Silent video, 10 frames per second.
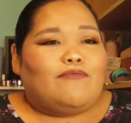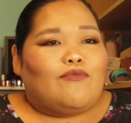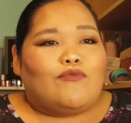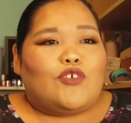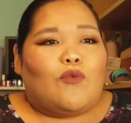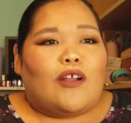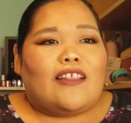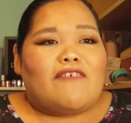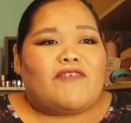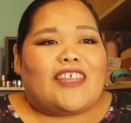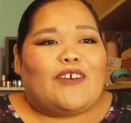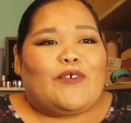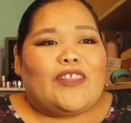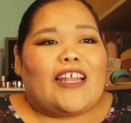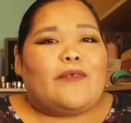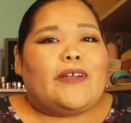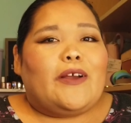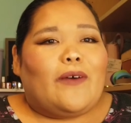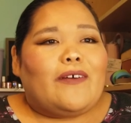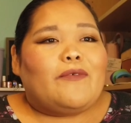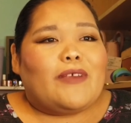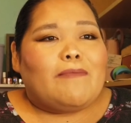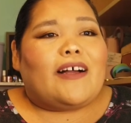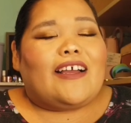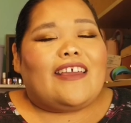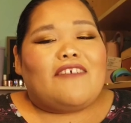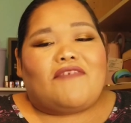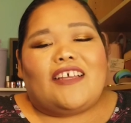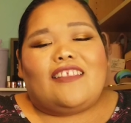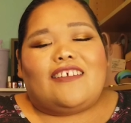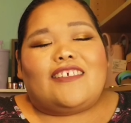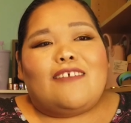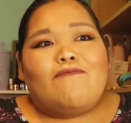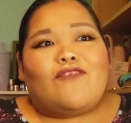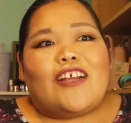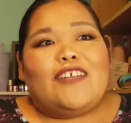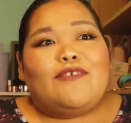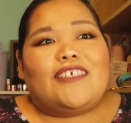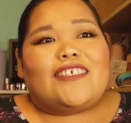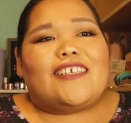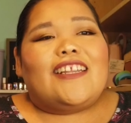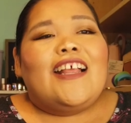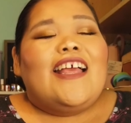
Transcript: don't want to live without, that I would go out and rebuy if I lost them for any reason.